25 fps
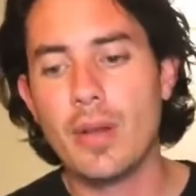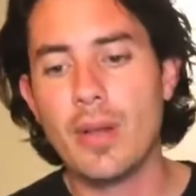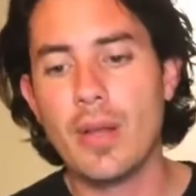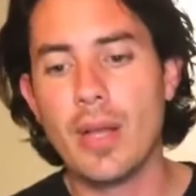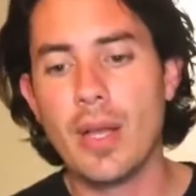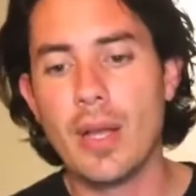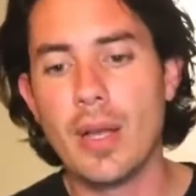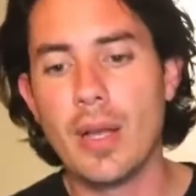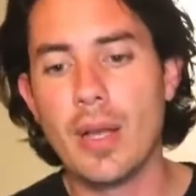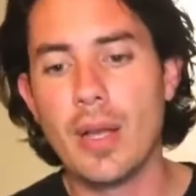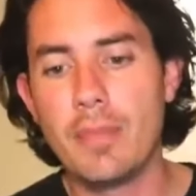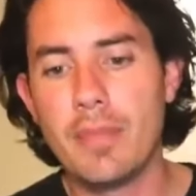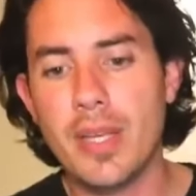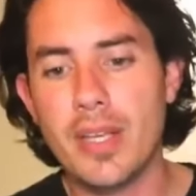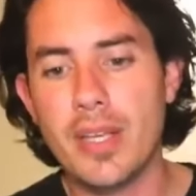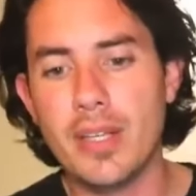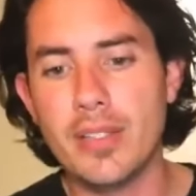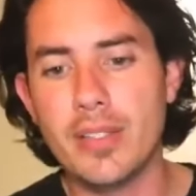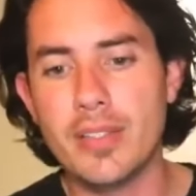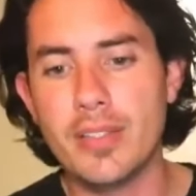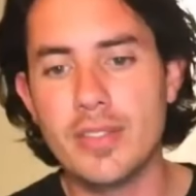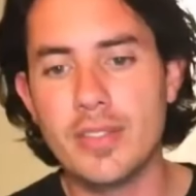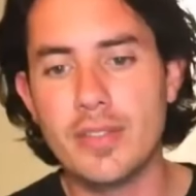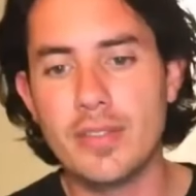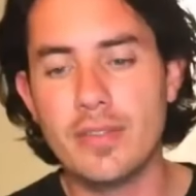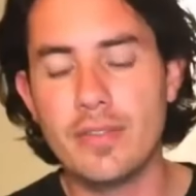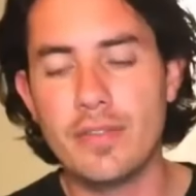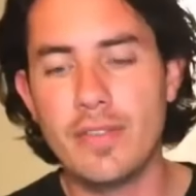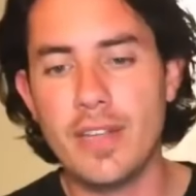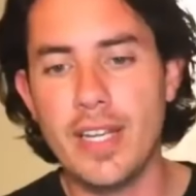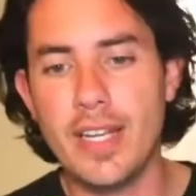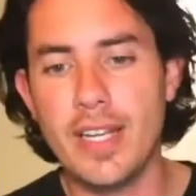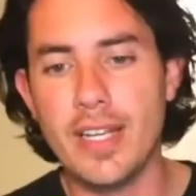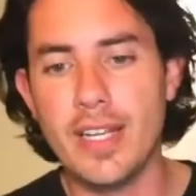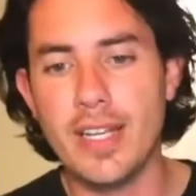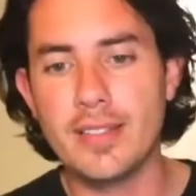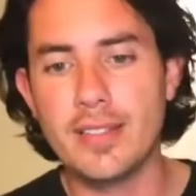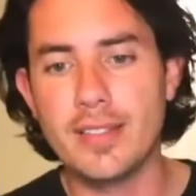uh, because
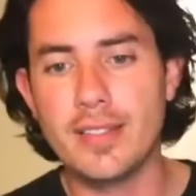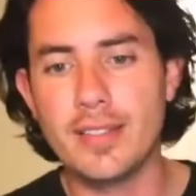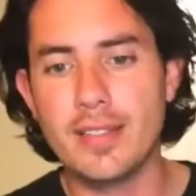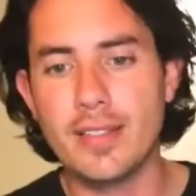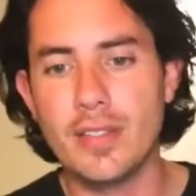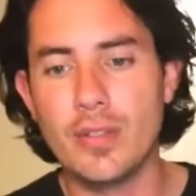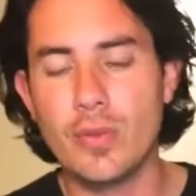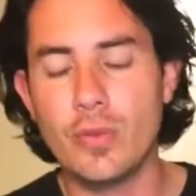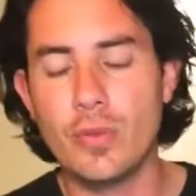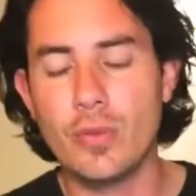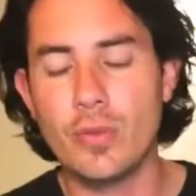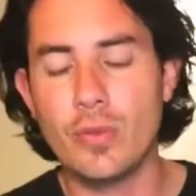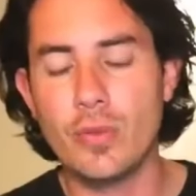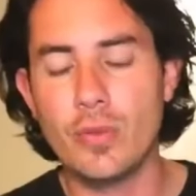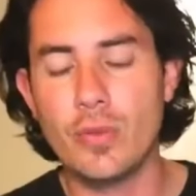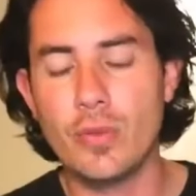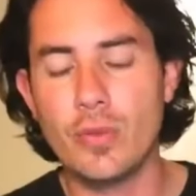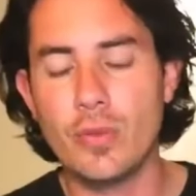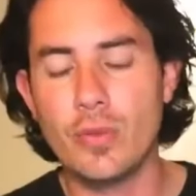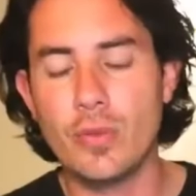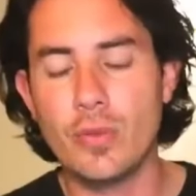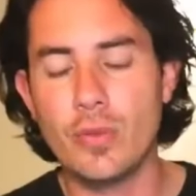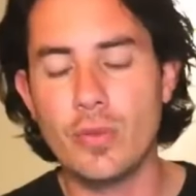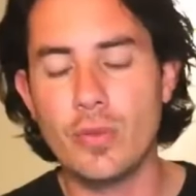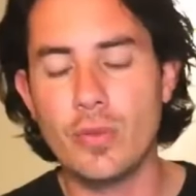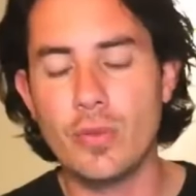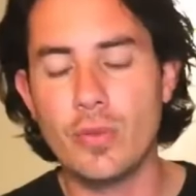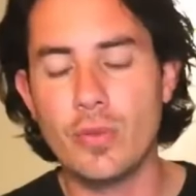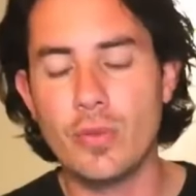Phoenix we